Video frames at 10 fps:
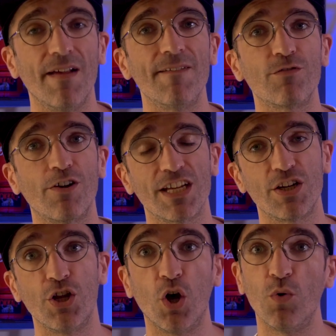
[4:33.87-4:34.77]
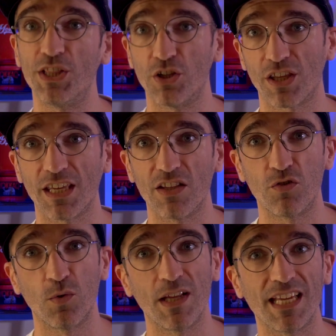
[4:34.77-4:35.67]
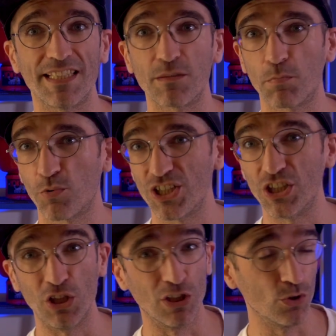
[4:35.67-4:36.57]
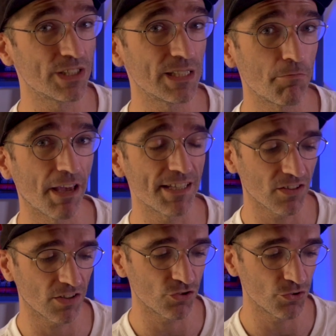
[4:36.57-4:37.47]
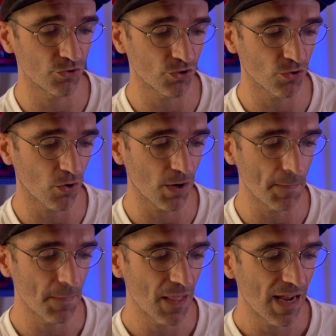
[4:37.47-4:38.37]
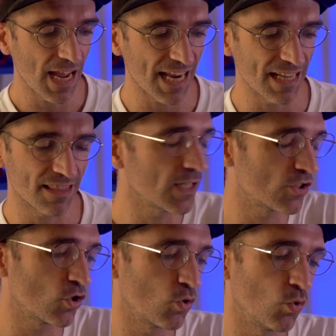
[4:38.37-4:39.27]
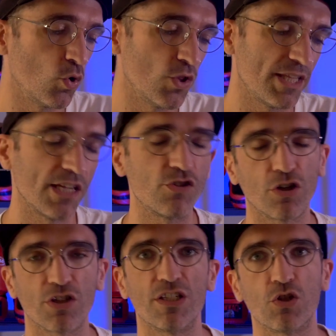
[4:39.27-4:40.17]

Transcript: As far as I know, in looking into it, it's pretty loosely based on a true story. And I think it's cool that they took a